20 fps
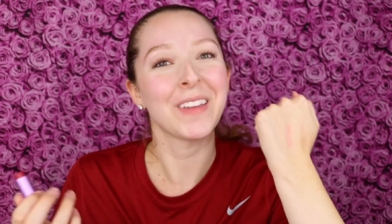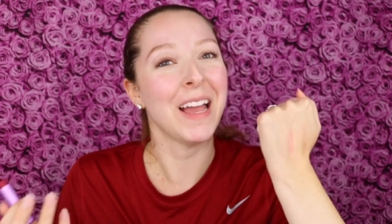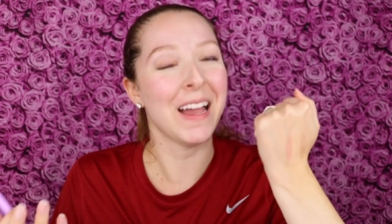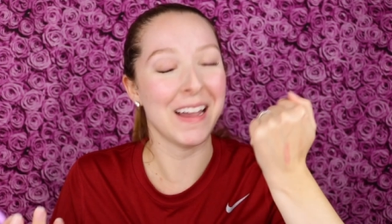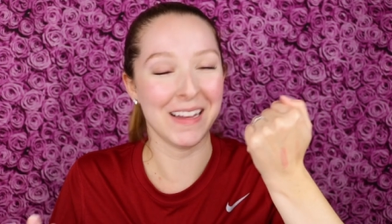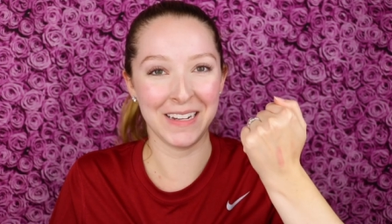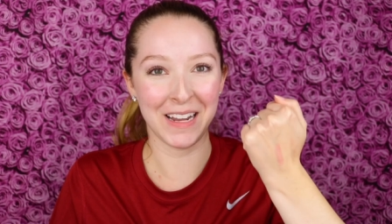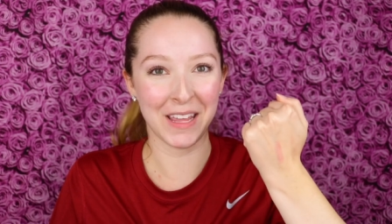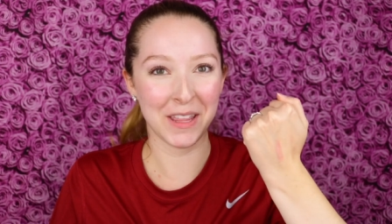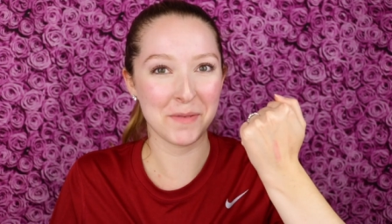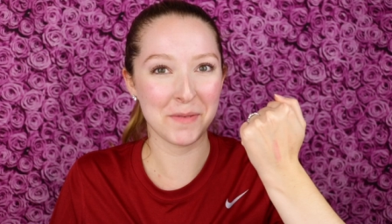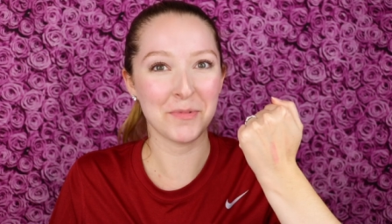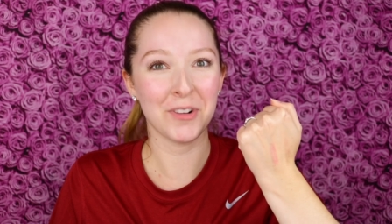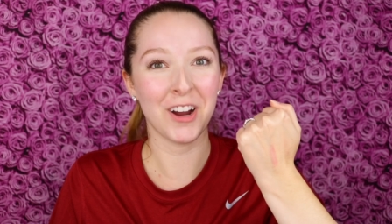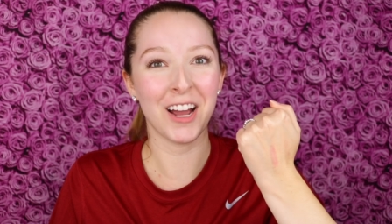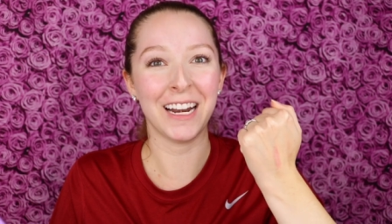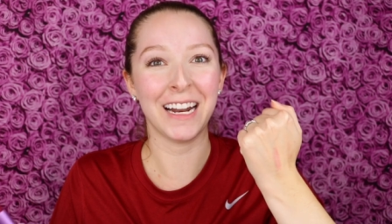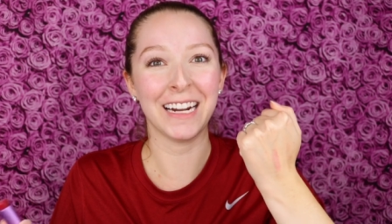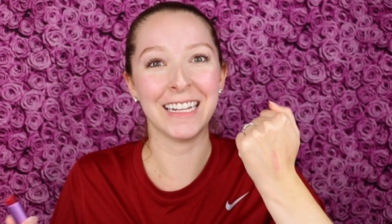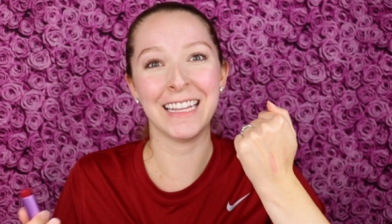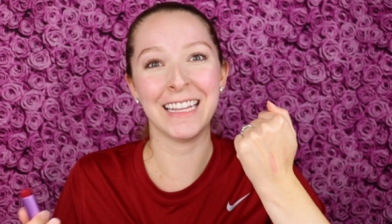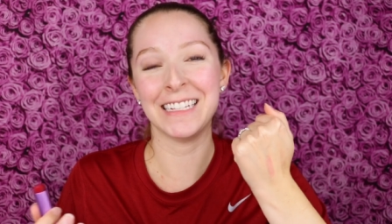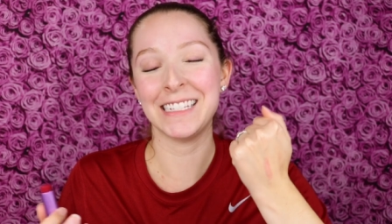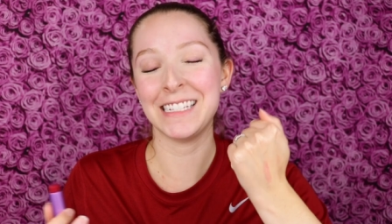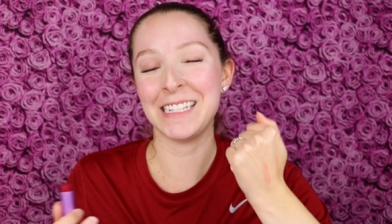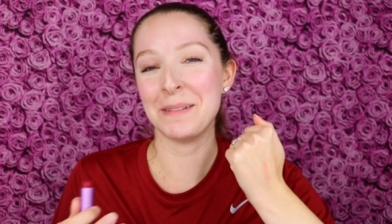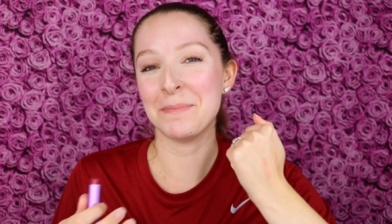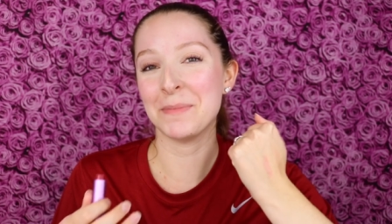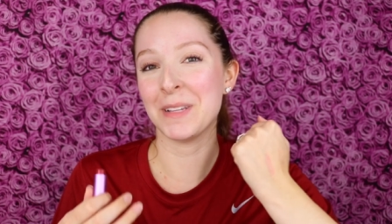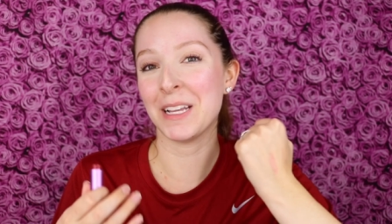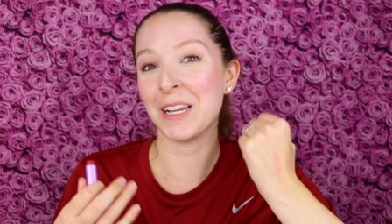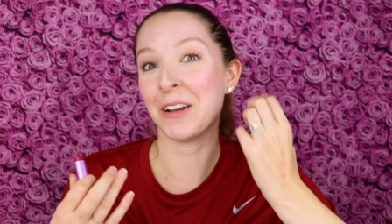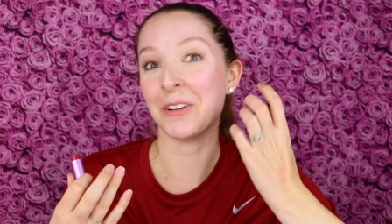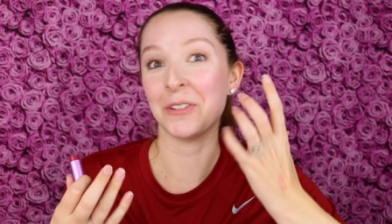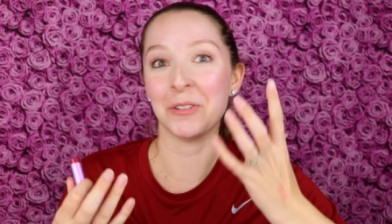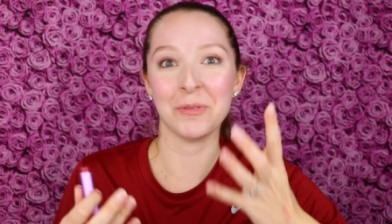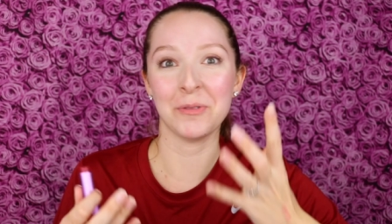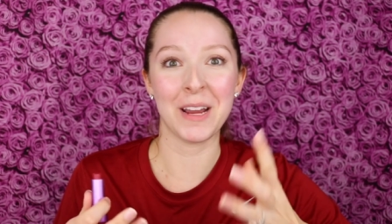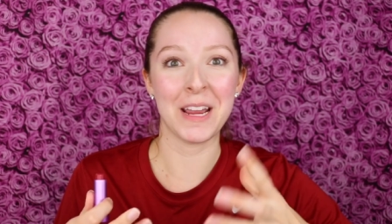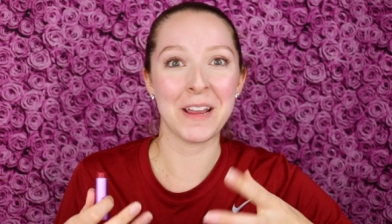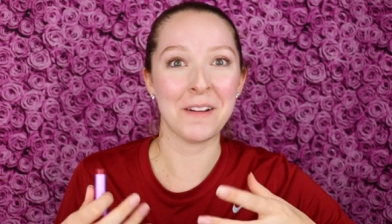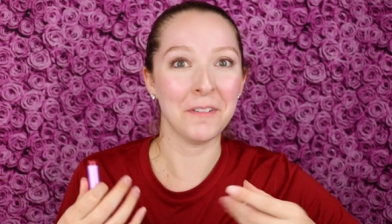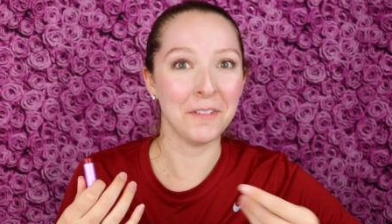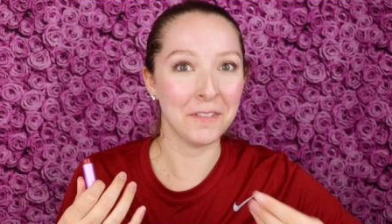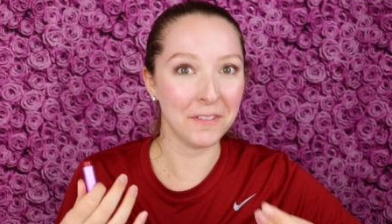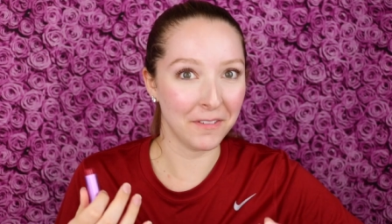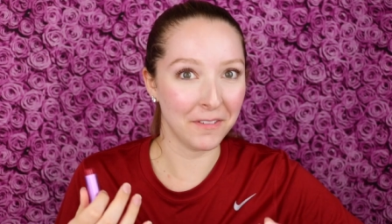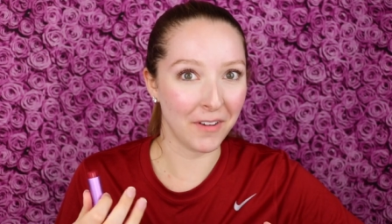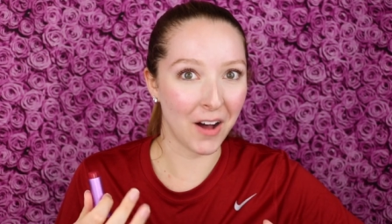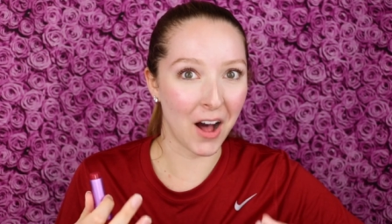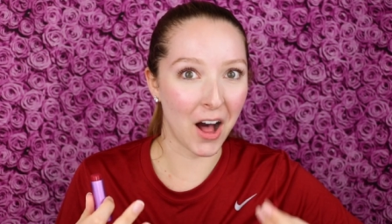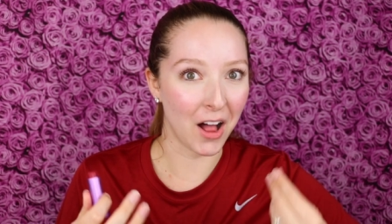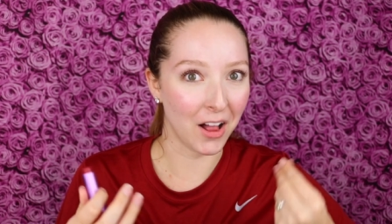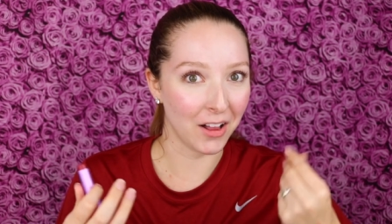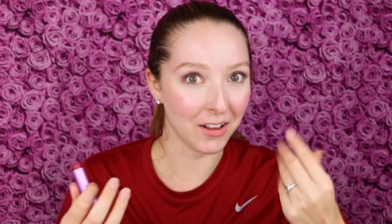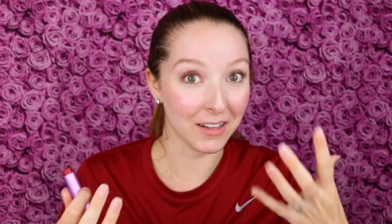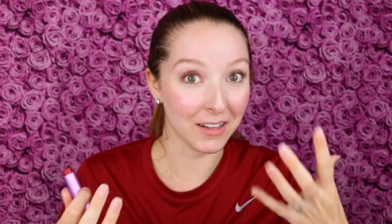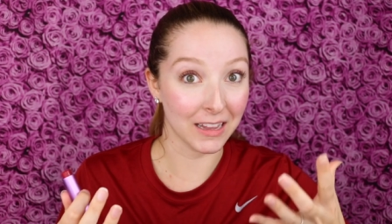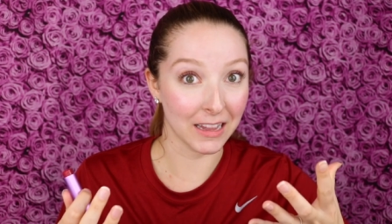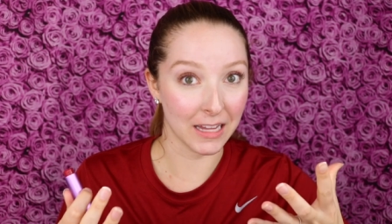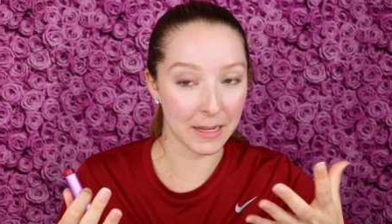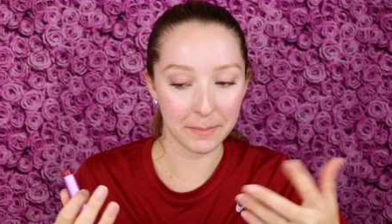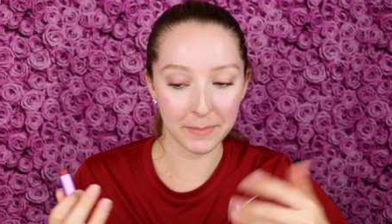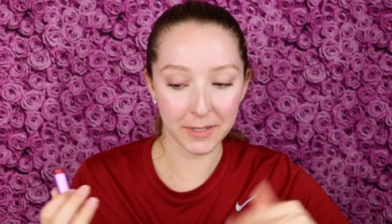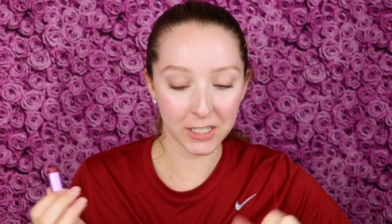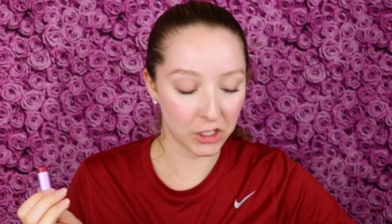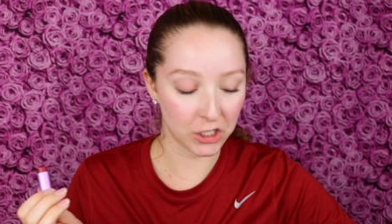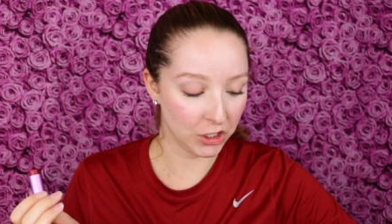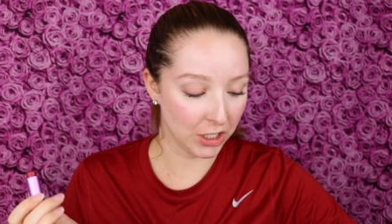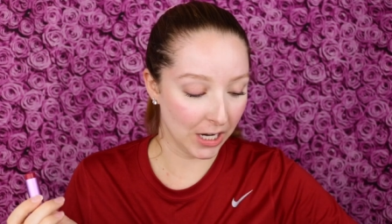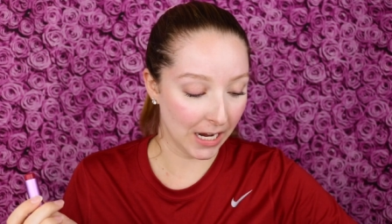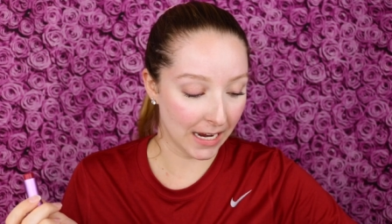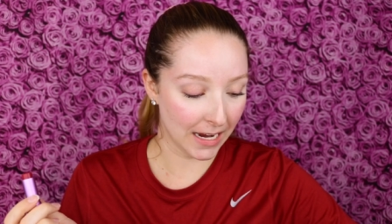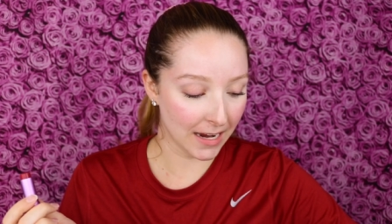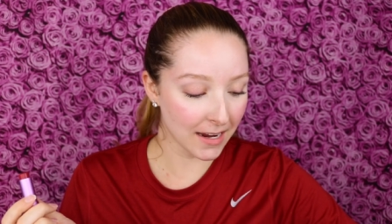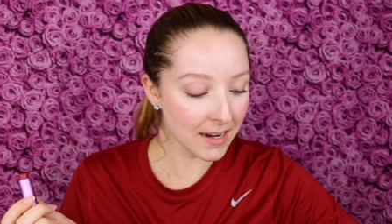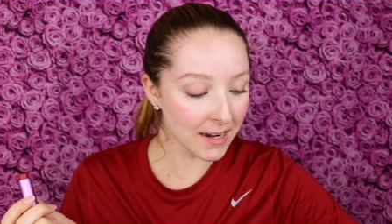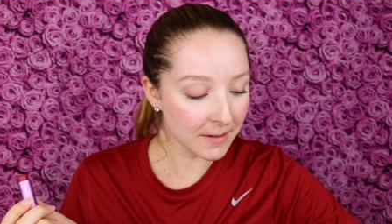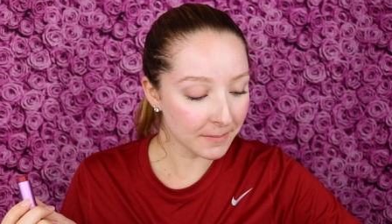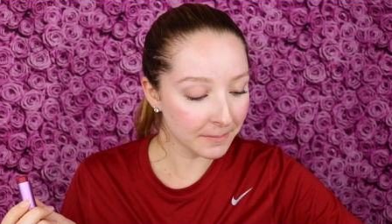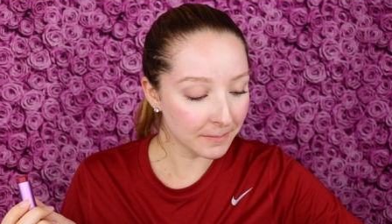Another product that seems like a great fall lip shade.